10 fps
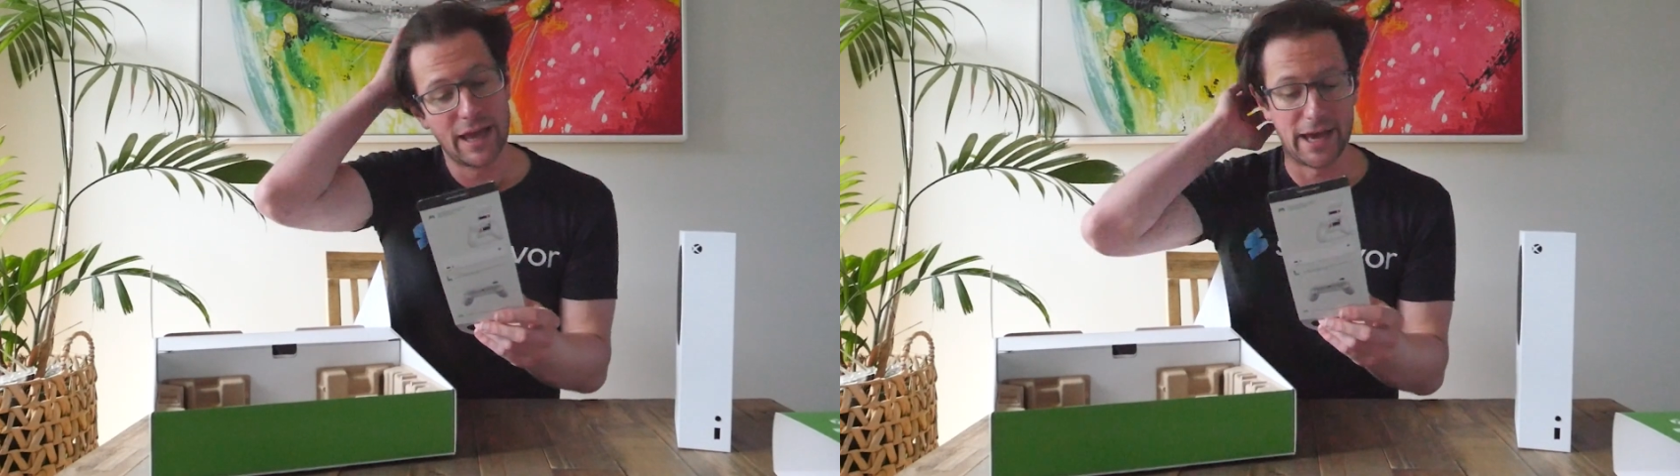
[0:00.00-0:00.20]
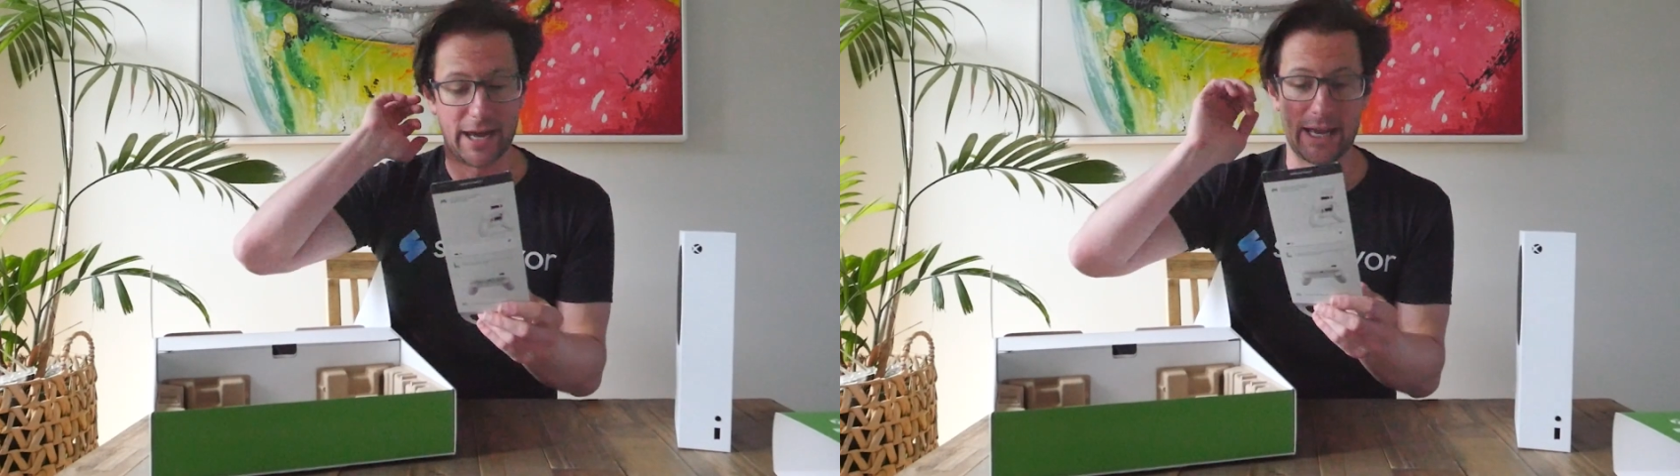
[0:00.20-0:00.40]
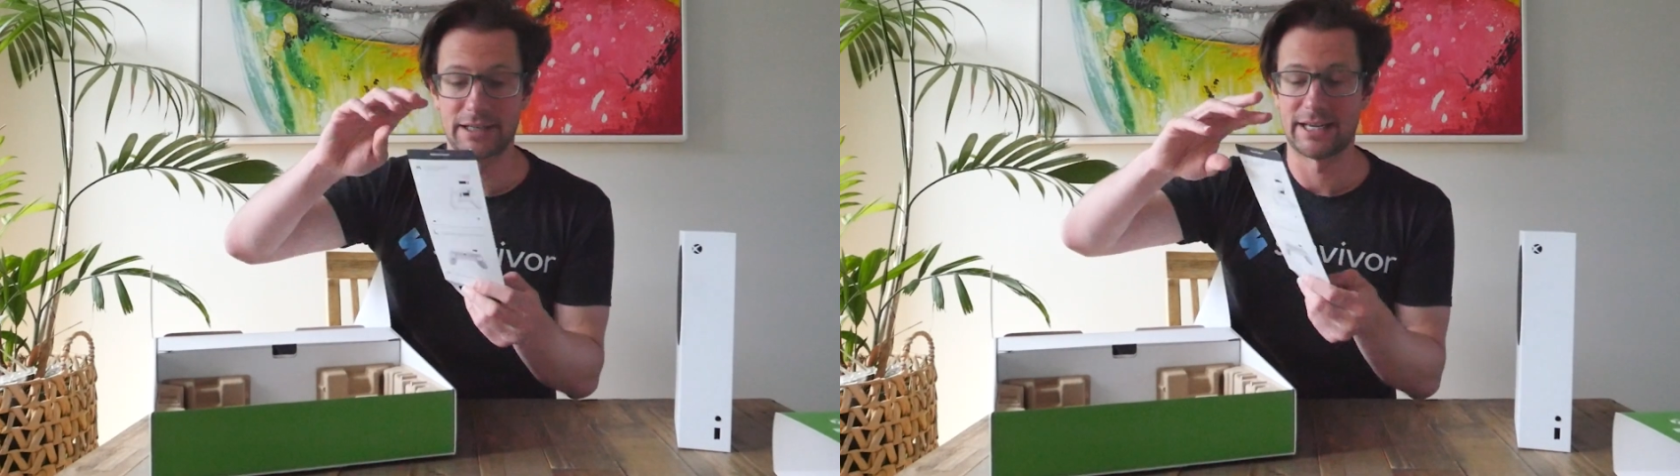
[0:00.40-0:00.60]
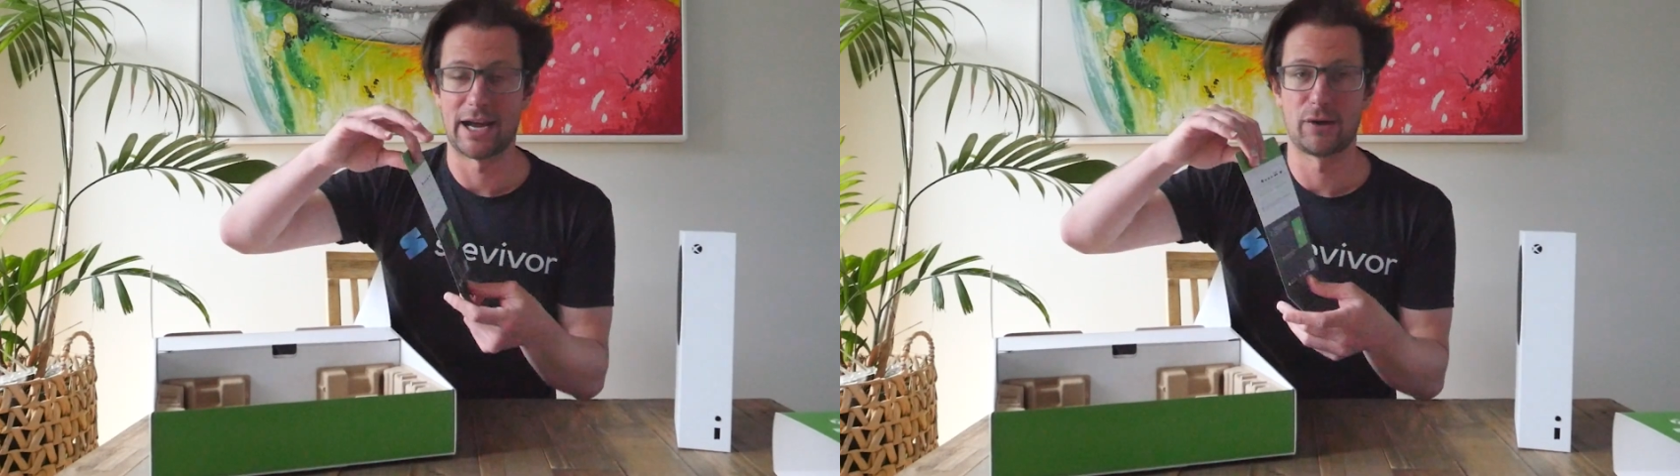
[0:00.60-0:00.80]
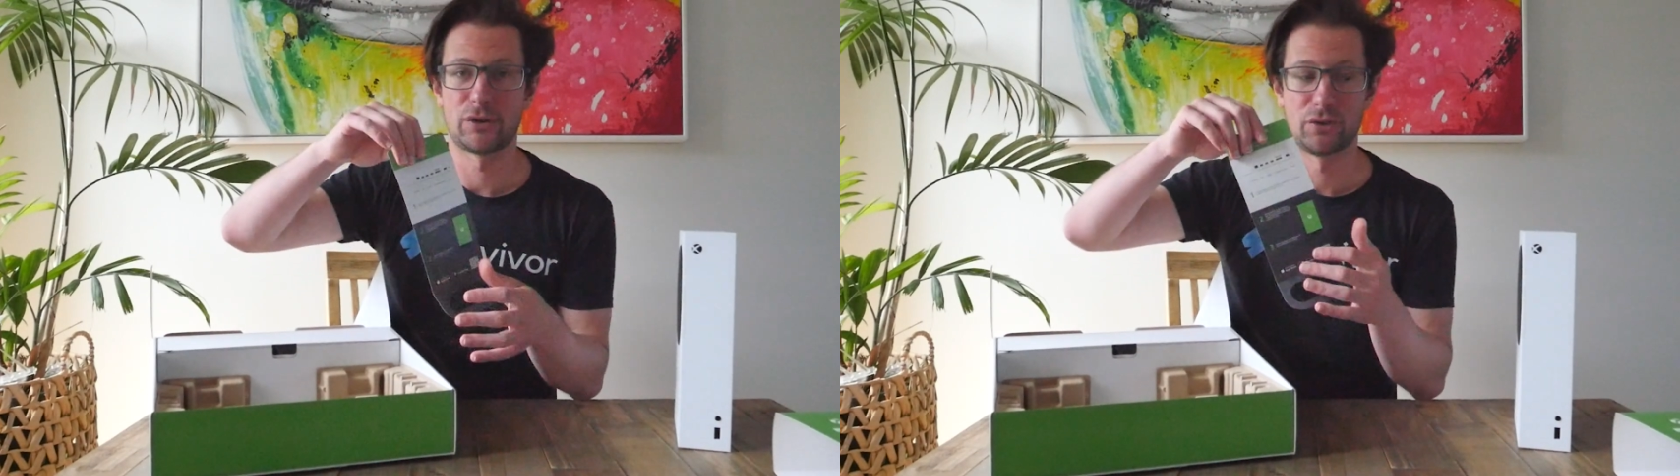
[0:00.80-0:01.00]
and
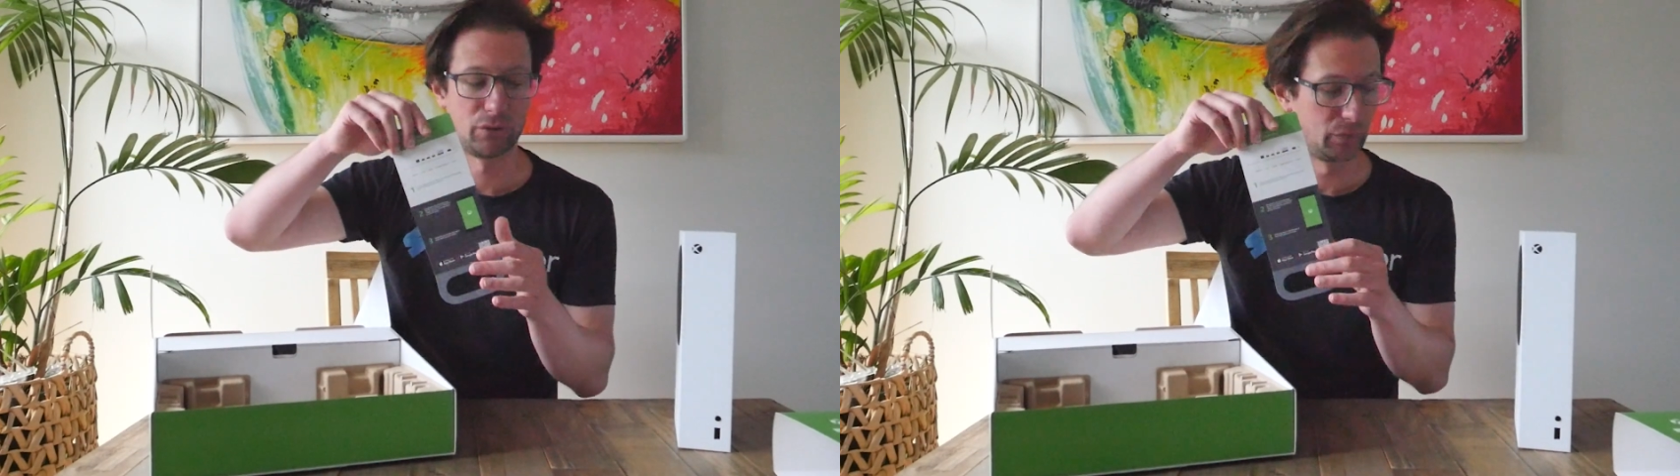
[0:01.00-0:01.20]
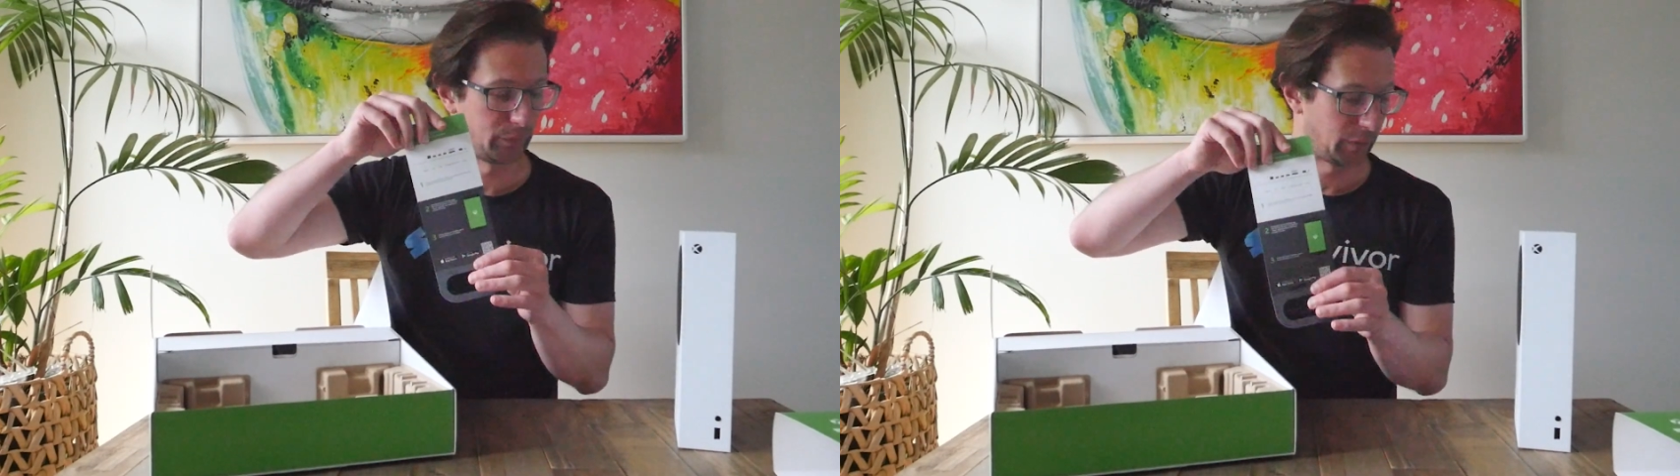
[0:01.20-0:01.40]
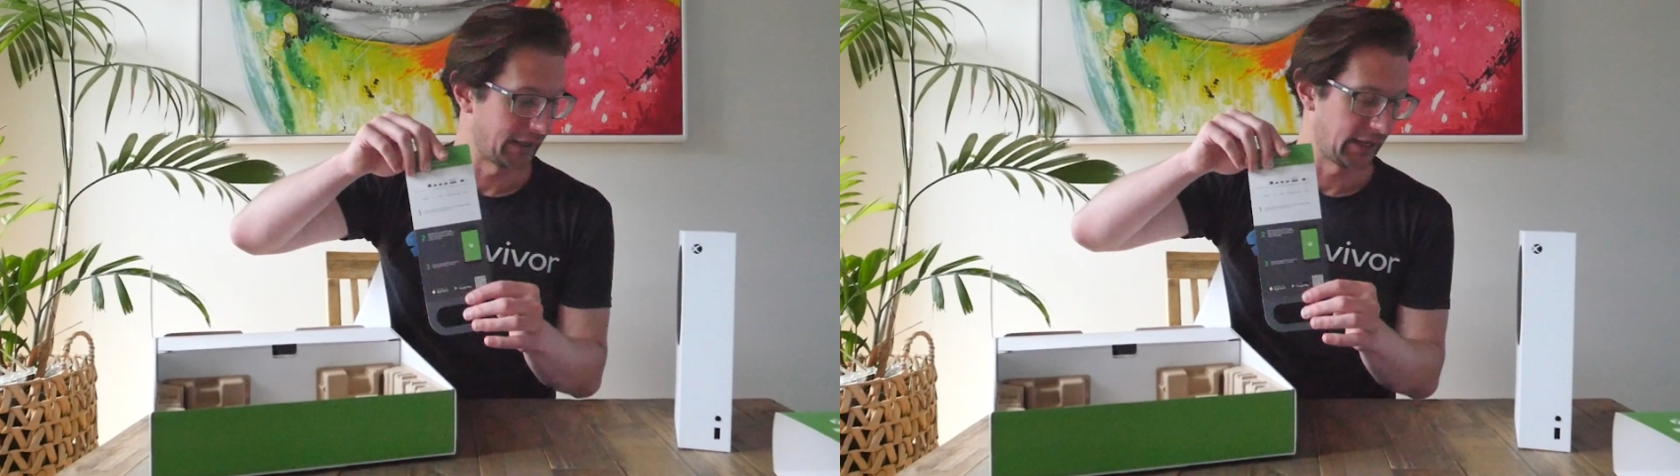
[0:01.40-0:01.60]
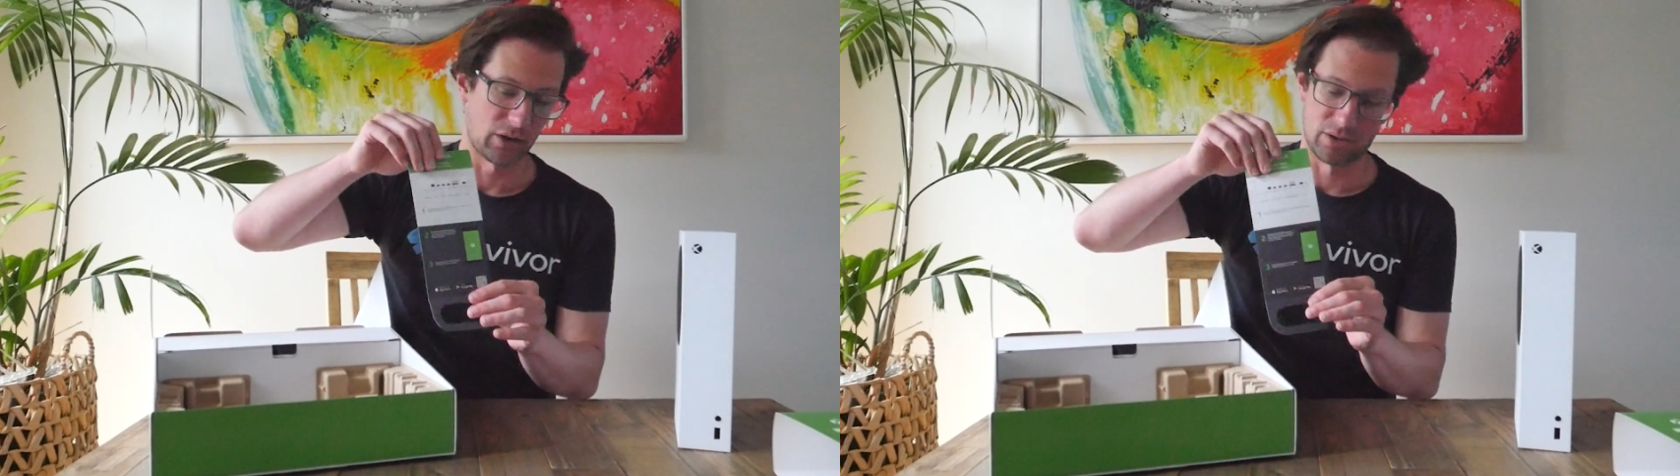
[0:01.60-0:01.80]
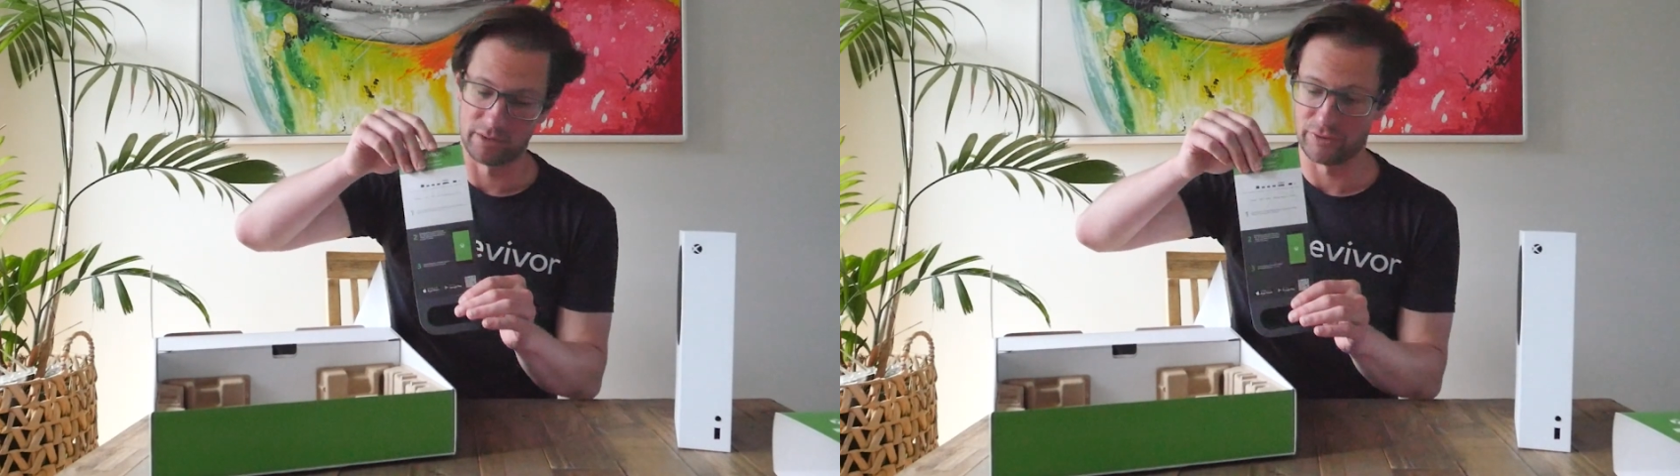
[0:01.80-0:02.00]
how to plug in
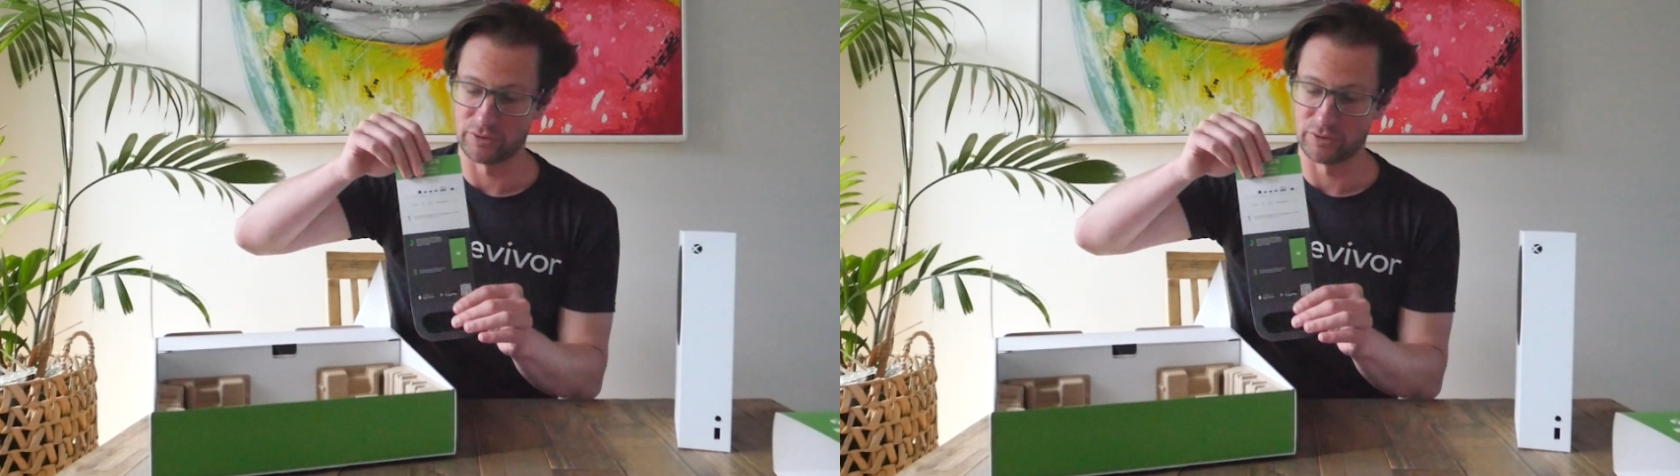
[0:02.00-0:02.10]
all of